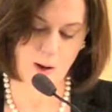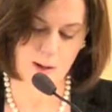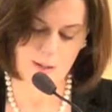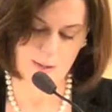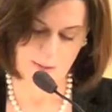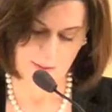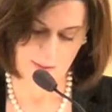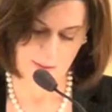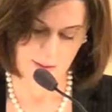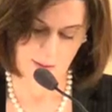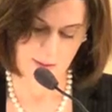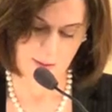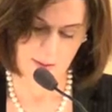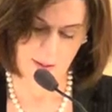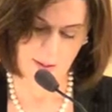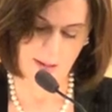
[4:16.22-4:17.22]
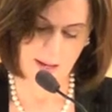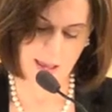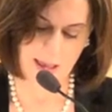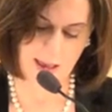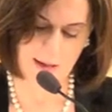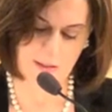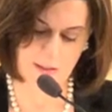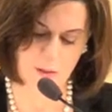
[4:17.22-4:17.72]
What an
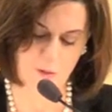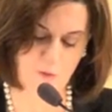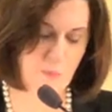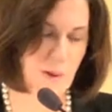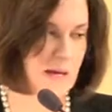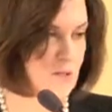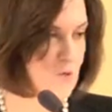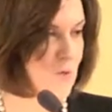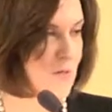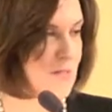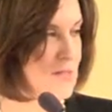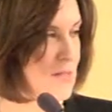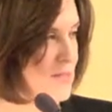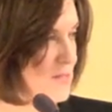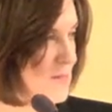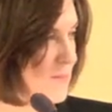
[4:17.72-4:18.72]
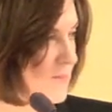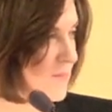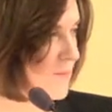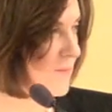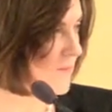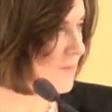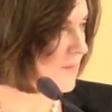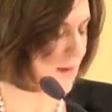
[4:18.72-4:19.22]
act of patriotism.
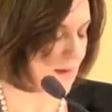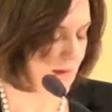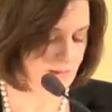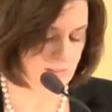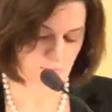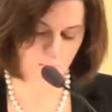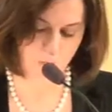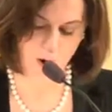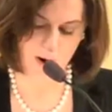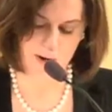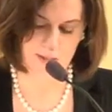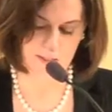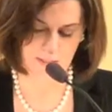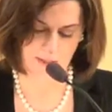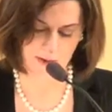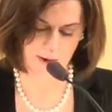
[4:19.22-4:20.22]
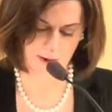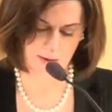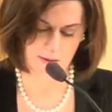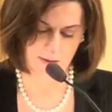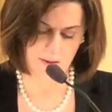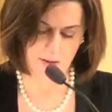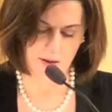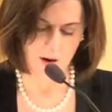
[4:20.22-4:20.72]
As Mark
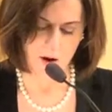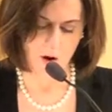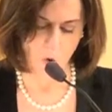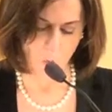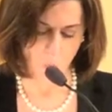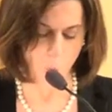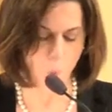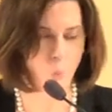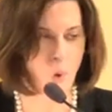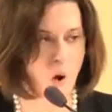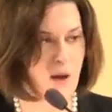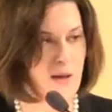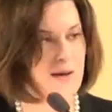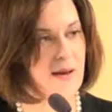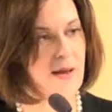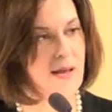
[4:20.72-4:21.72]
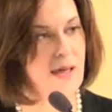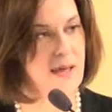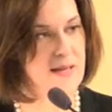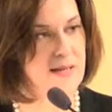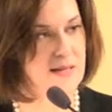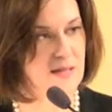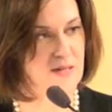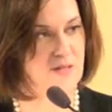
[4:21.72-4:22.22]
said, what
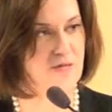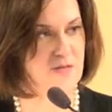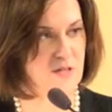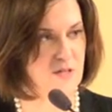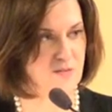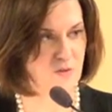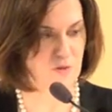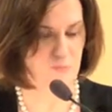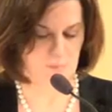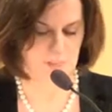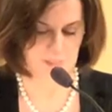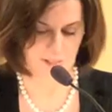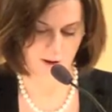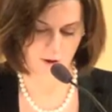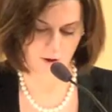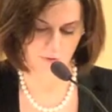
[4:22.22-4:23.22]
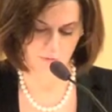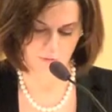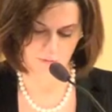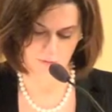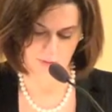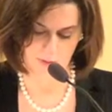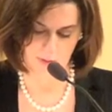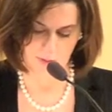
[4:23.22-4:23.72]
a gift of
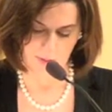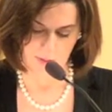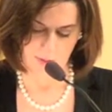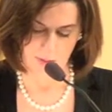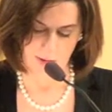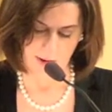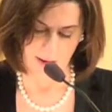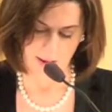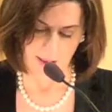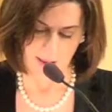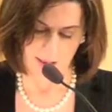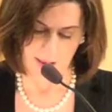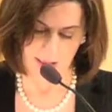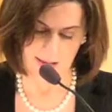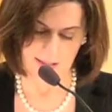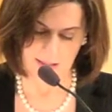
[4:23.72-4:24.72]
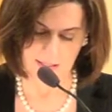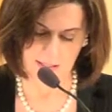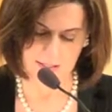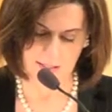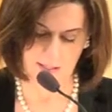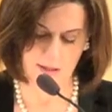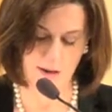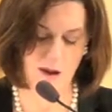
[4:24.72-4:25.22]
himself and
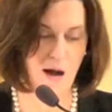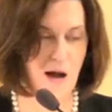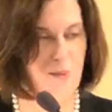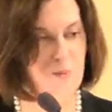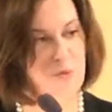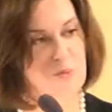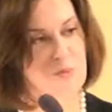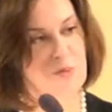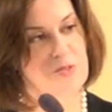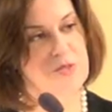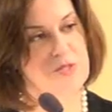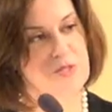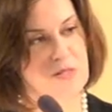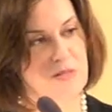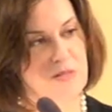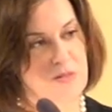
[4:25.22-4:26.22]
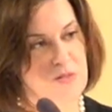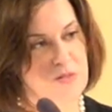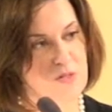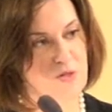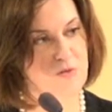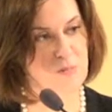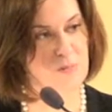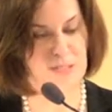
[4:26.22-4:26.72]
his incomparable
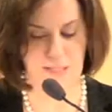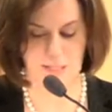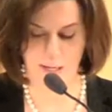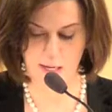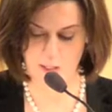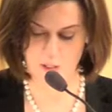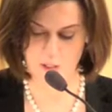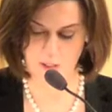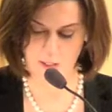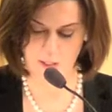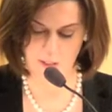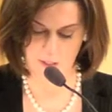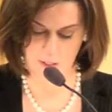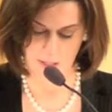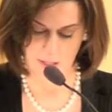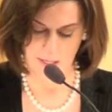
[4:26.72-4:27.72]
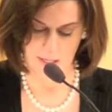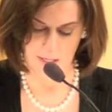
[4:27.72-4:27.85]
skills of mediation